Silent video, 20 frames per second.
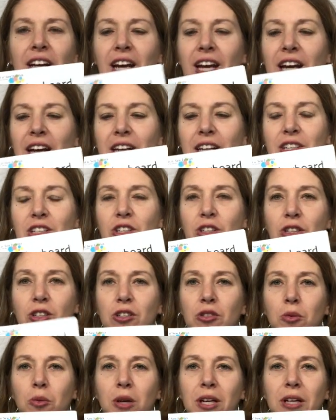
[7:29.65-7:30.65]
and your
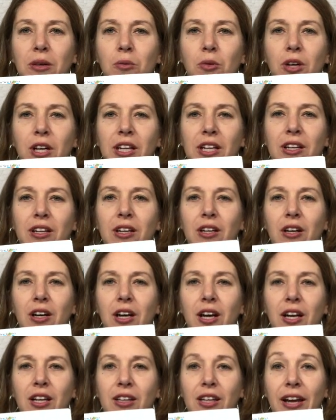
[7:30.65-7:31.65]
21
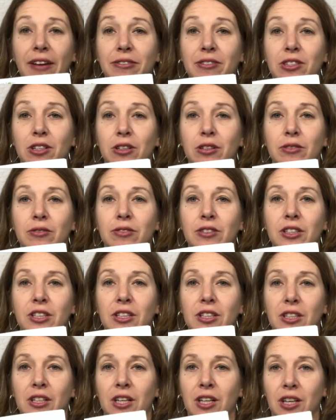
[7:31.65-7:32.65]
leftover